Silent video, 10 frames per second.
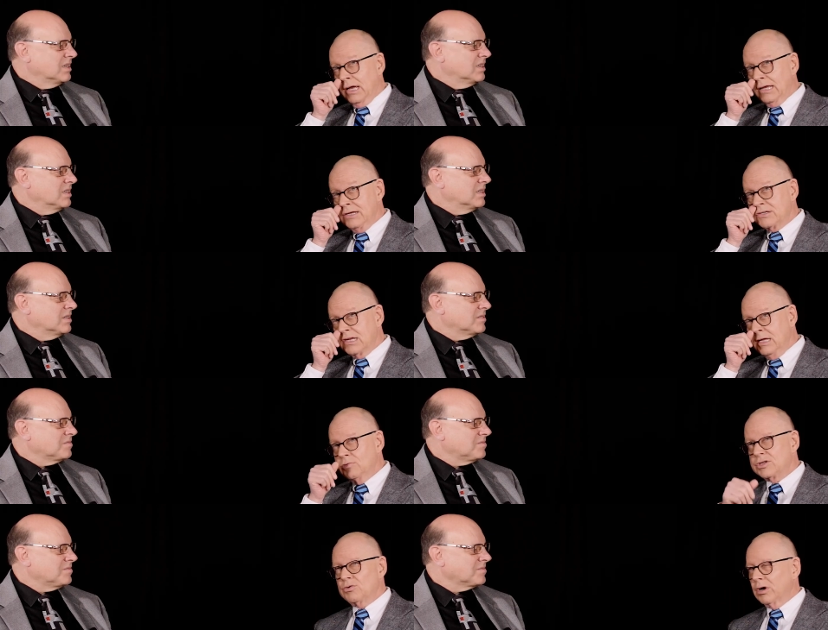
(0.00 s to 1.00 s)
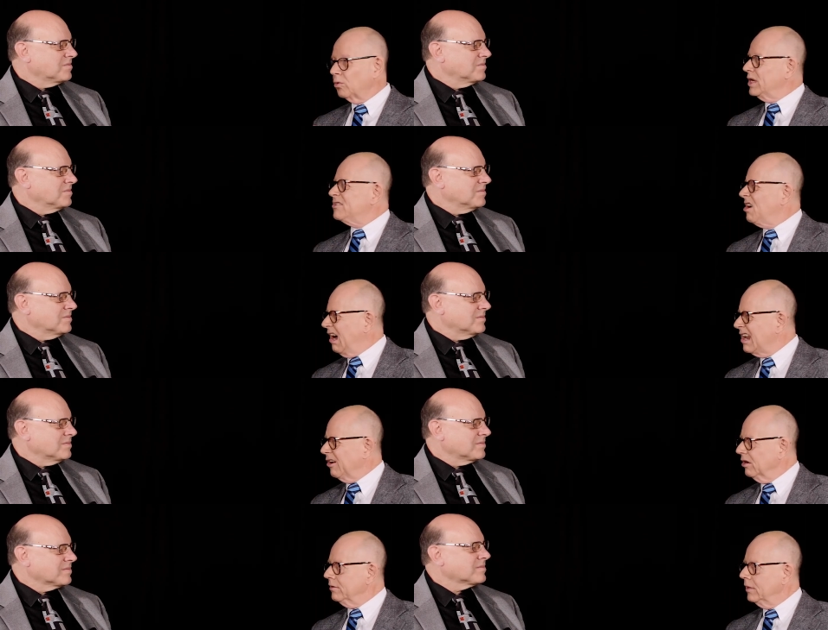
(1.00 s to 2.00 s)
Speaker 1: his he was sort of
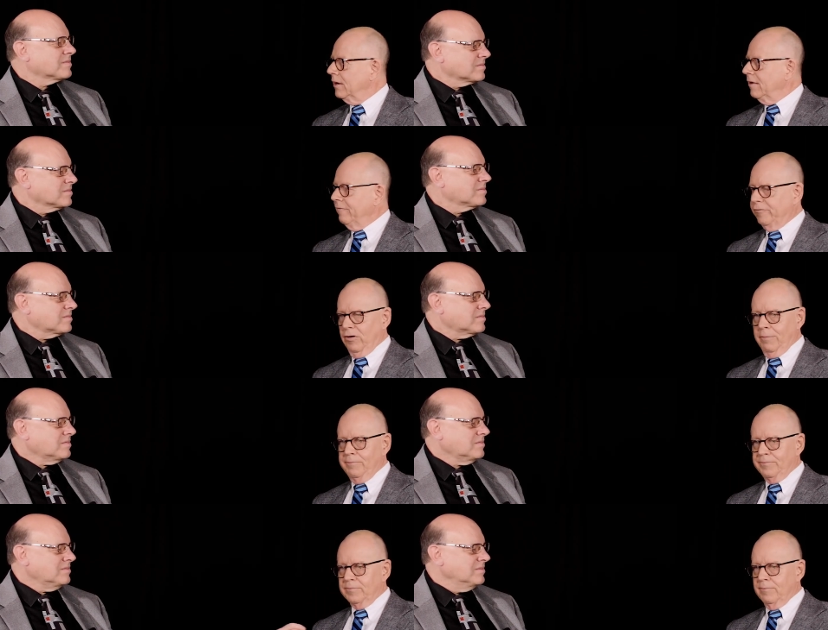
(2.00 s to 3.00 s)
retired from